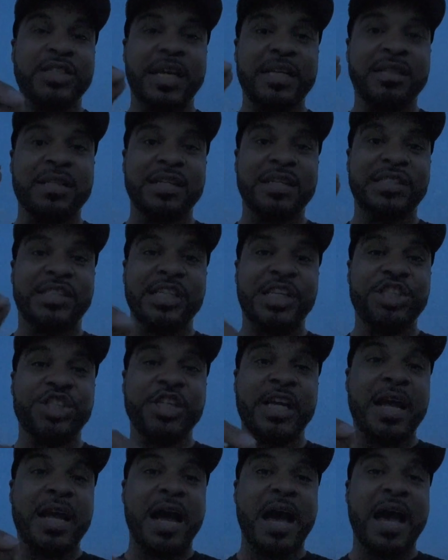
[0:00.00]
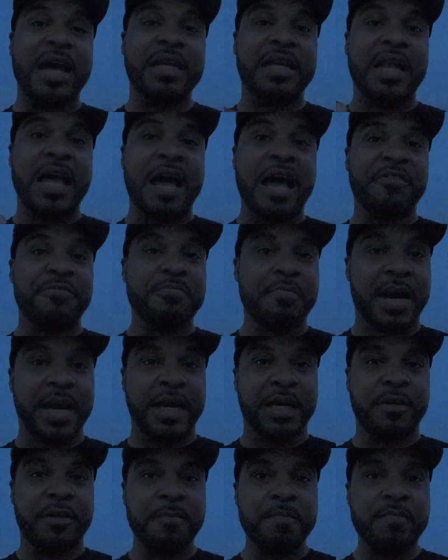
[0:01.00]
take the DJI Lav
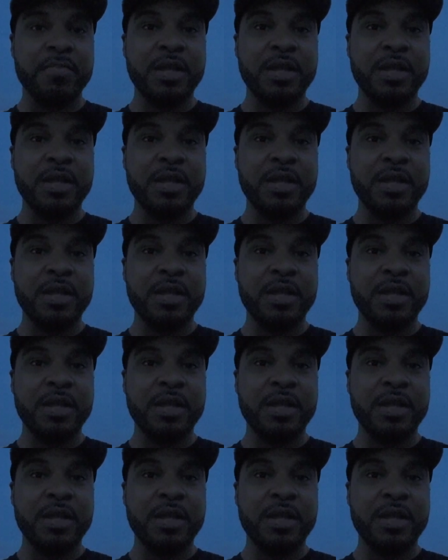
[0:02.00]
mic